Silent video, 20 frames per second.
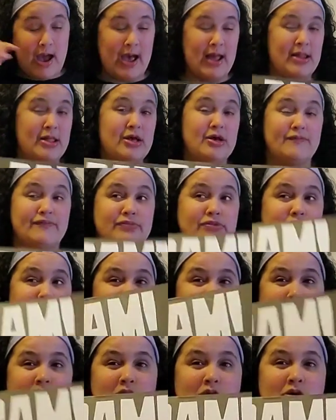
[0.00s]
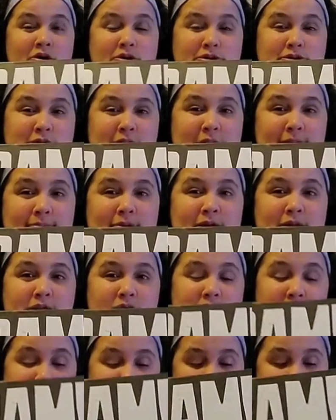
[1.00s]
I love the horror, so I mainly
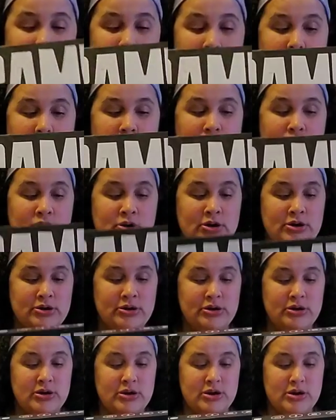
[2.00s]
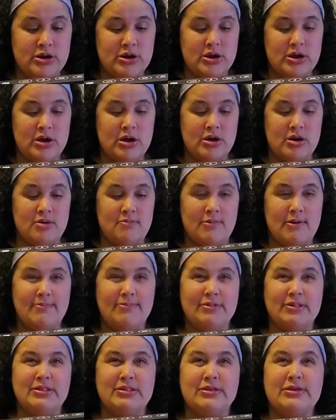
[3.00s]
get the horror one. Um, I
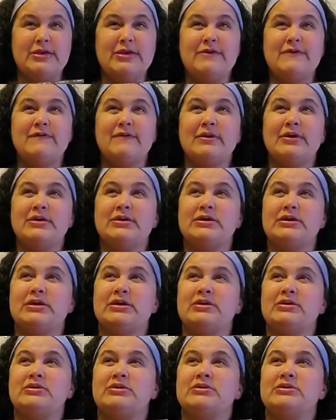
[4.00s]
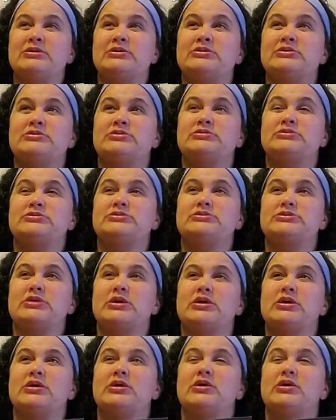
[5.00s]
believe it is,